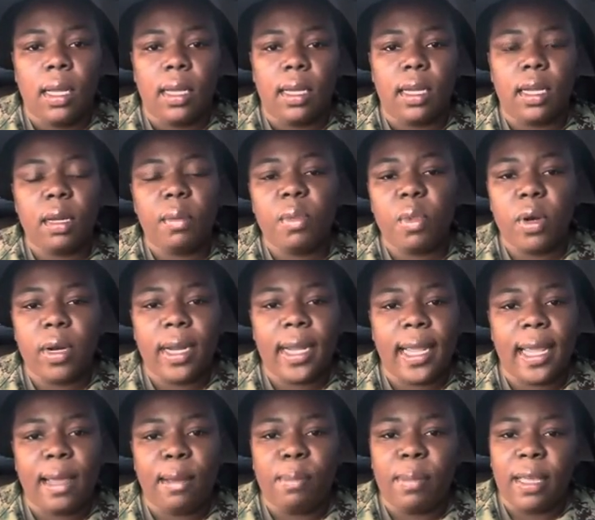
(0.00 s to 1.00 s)
good
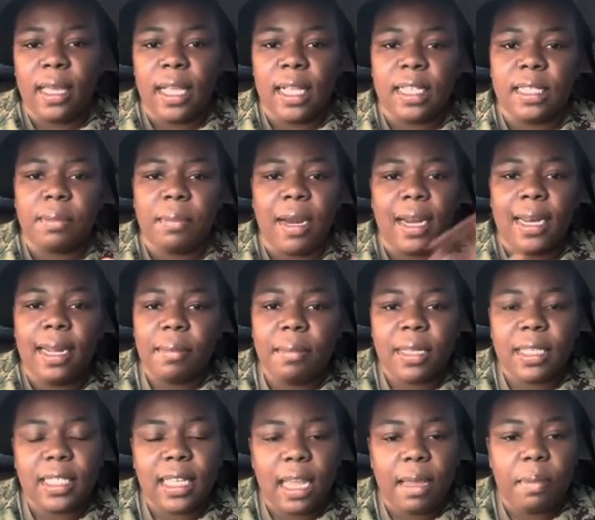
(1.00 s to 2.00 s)
morning abs my name
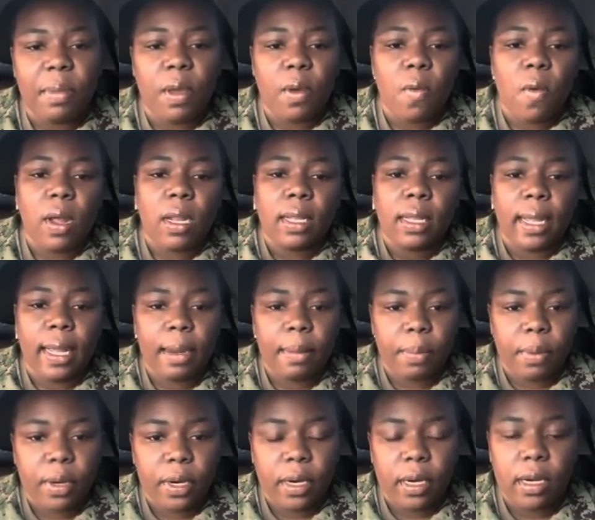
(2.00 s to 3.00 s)
is ABE1
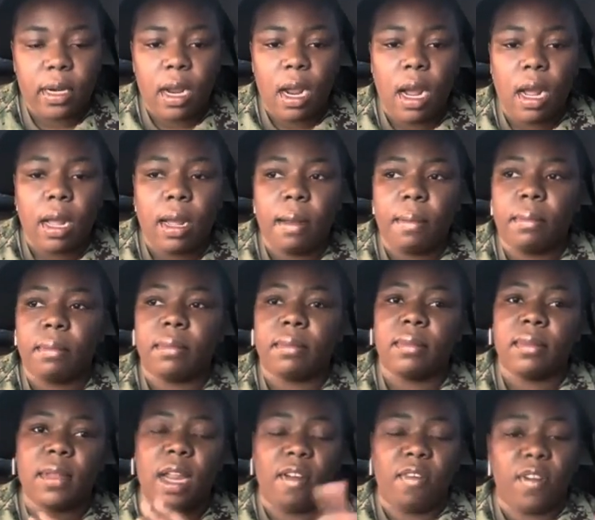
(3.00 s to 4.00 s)
lambert um
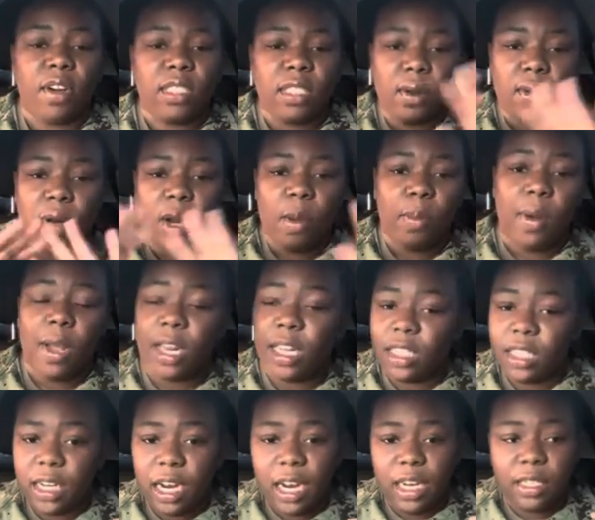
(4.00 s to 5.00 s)
first i want to
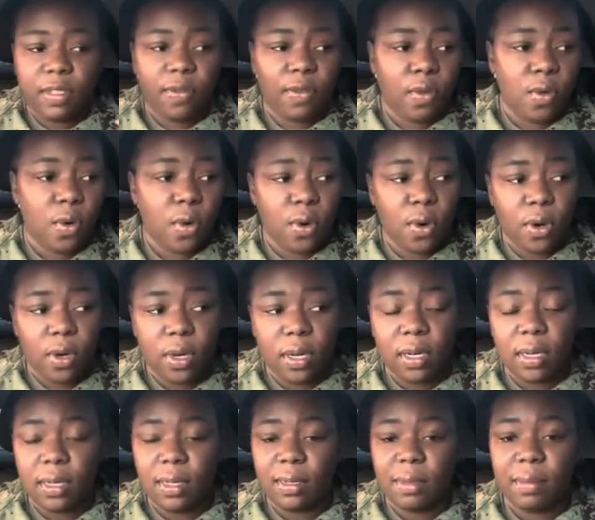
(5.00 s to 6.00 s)
apologize
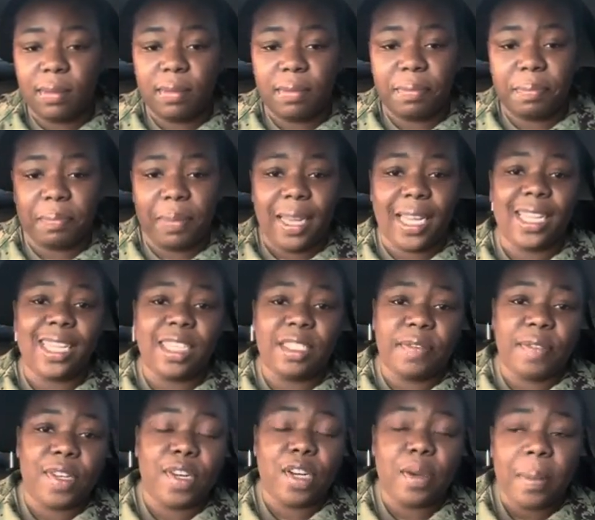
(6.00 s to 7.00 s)
for making this
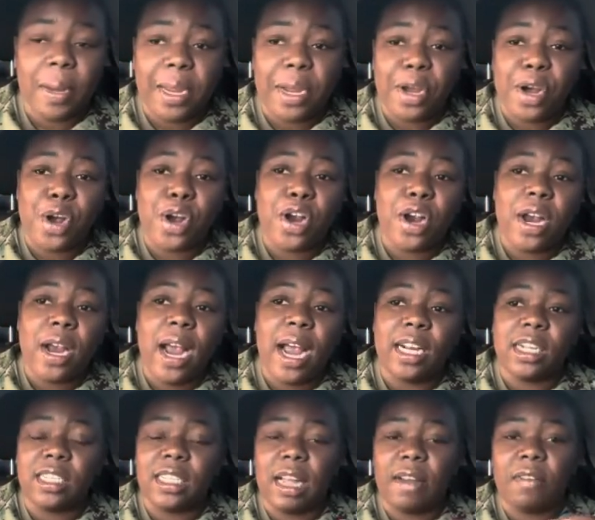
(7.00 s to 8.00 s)
video in my car i
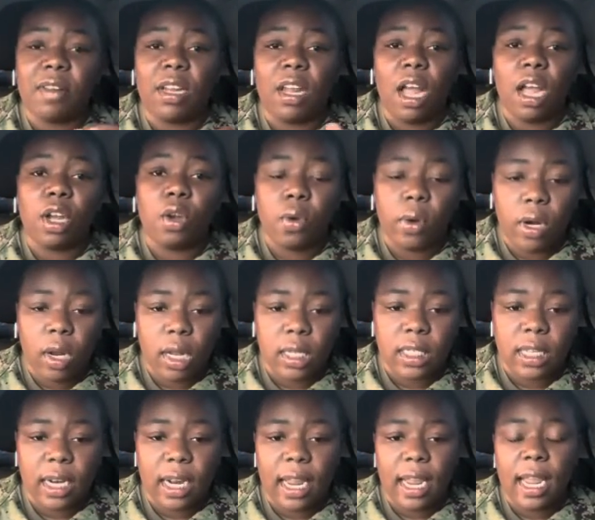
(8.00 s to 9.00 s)
just have a lot going on
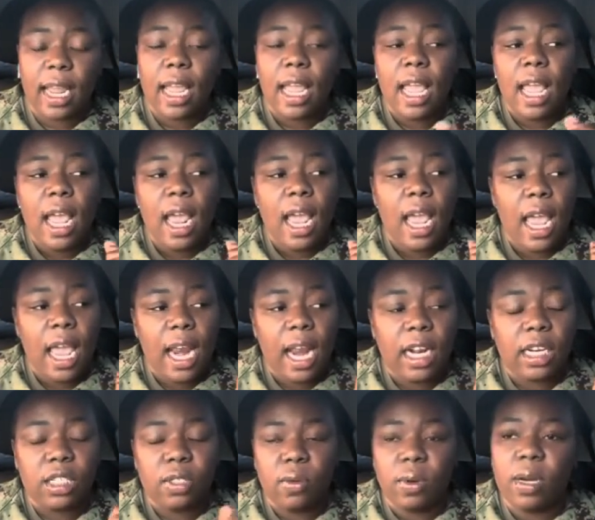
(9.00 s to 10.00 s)
today and
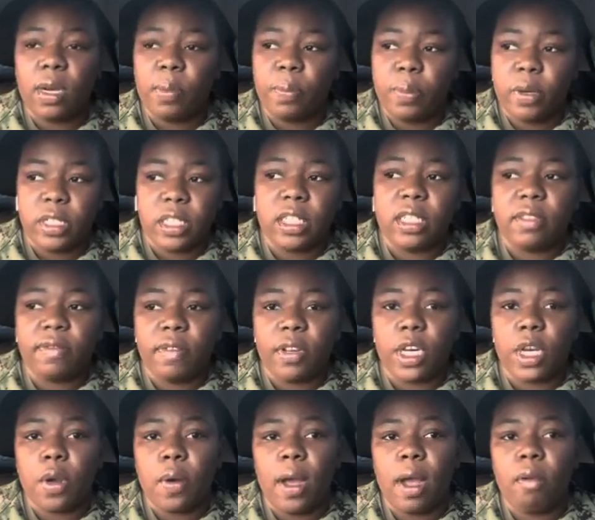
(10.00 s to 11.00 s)
i just wanted to push this
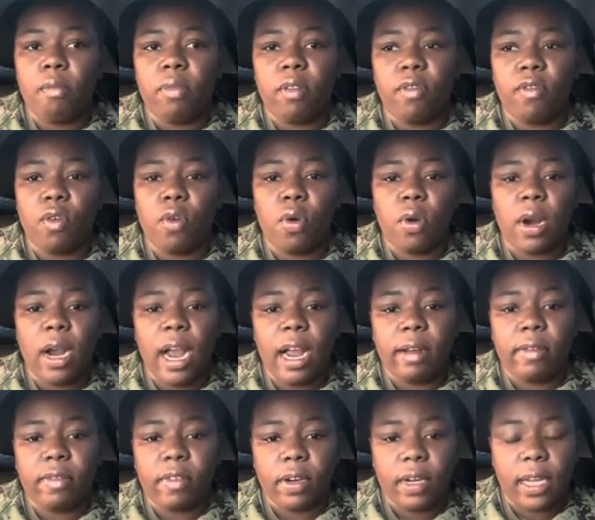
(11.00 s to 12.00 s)
video out before i
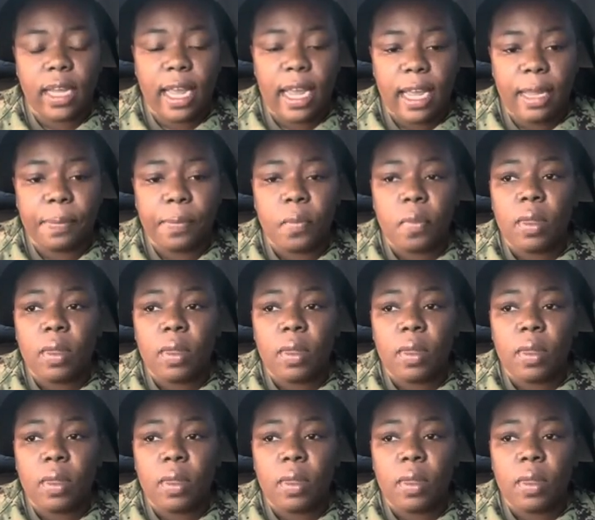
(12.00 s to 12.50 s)
forget